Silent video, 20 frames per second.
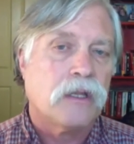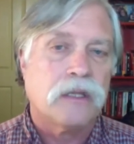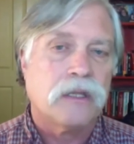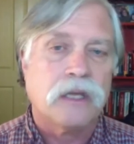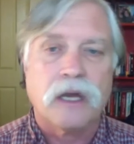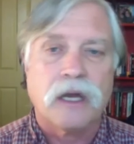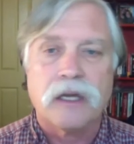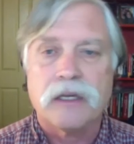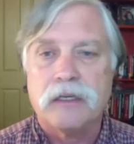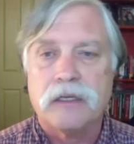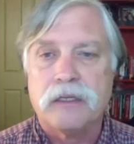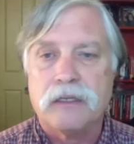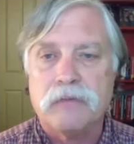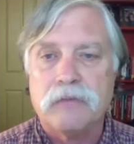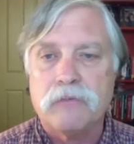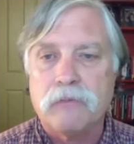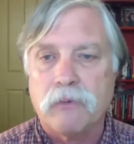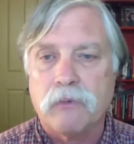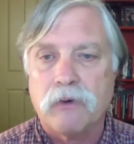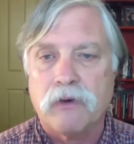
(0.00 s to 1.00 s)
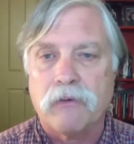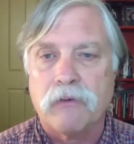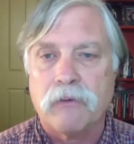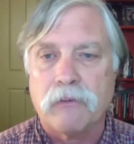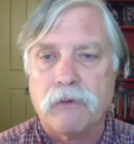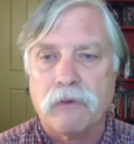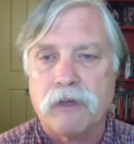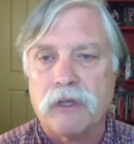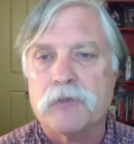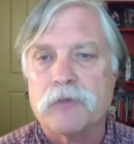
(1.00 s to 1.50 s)

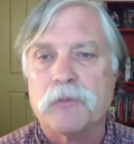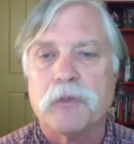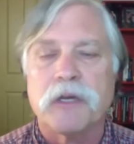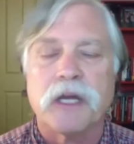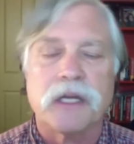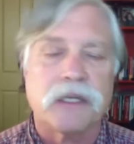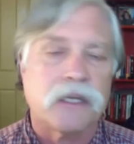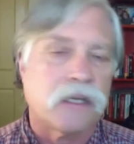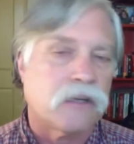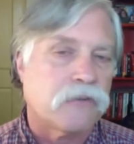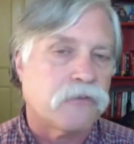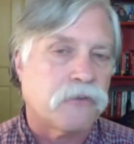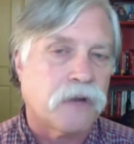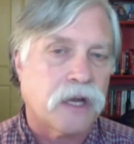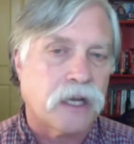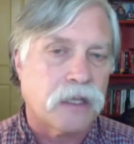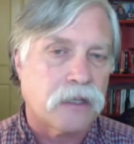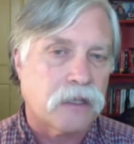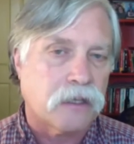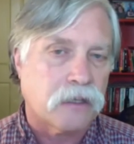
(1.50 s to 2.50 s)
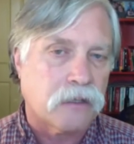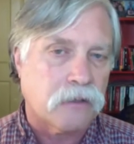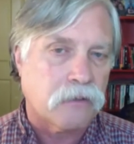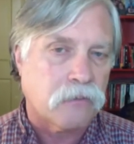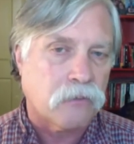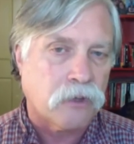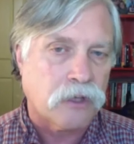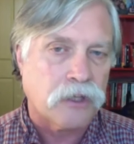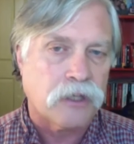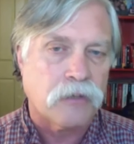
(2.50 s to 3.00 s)
it's been identified that
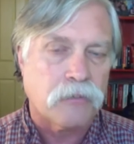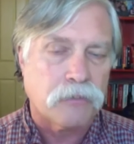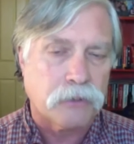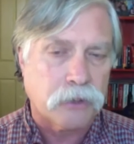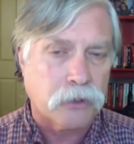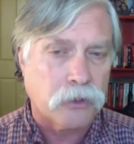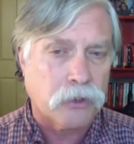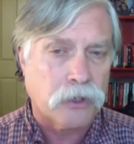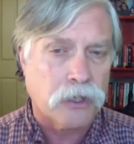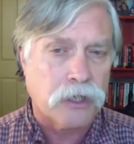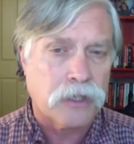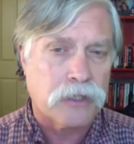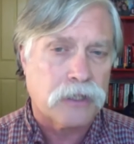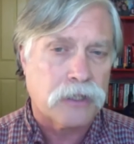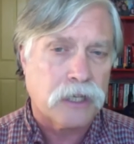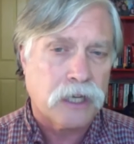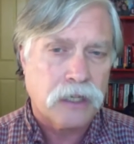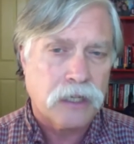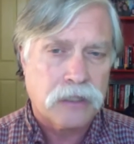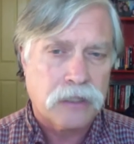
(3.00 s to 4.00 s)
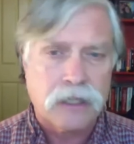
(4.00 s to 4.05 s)
one of the employees